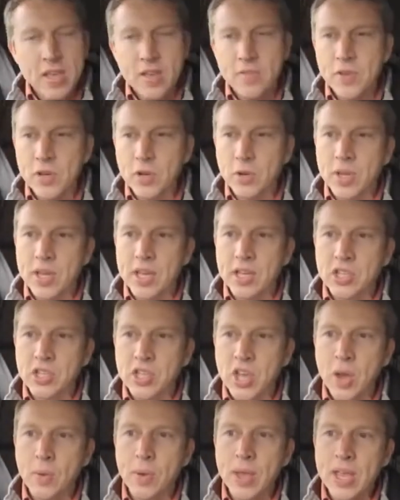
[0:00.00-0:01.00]
If you're looking at
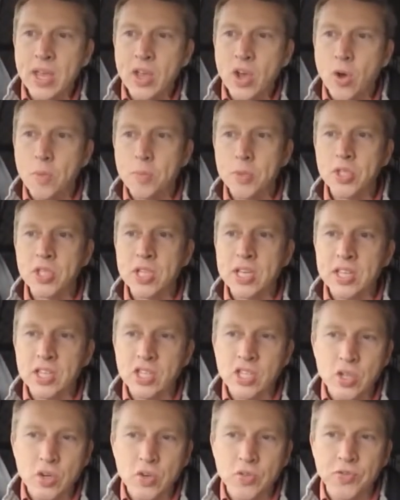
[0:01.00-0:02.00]
towing, obviously the
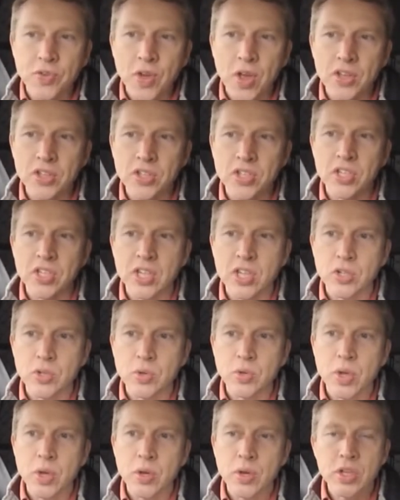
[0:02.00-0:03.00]
two faster
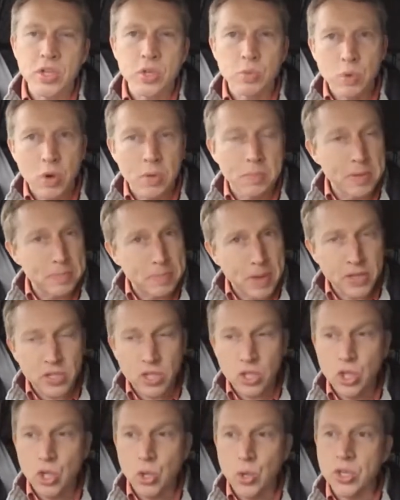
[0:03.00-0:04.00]
diesel units will be
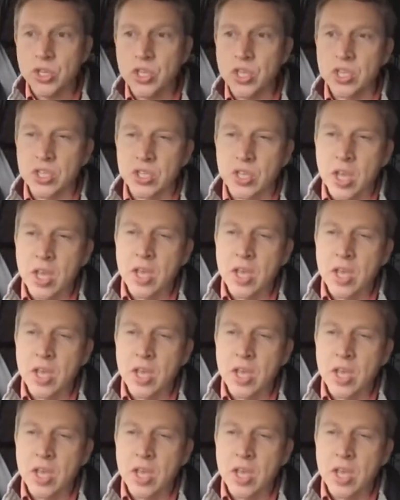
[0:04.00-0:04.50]
better choices,